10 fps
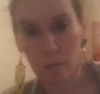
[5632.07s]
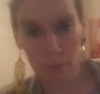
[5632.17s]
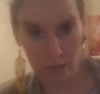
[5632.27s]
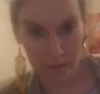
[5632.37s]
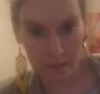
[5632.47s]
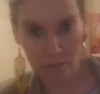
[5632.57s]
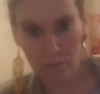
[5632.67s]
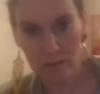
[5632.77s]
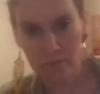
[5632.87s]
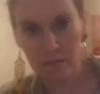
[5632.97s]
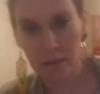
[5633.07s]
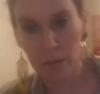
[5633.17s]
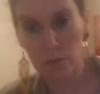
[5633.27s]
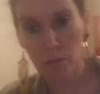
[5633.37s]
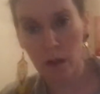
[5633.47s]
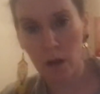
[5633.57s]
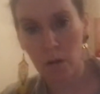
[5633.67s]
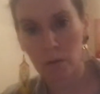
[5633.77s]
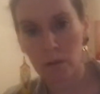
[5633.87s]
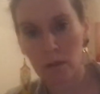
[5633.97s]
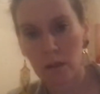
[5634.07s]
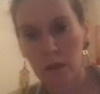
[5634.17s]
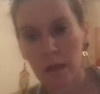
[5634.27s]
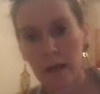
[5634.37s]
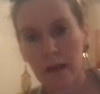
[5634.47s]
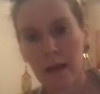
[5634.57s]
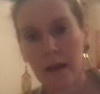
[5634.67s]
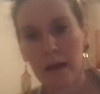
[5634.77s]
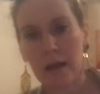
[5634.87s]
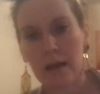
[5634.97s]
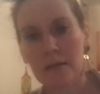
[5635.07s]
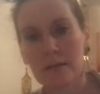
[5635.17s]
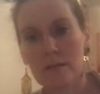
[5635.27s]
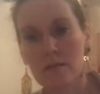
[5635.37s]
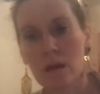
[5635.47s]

put the links on this video as well. And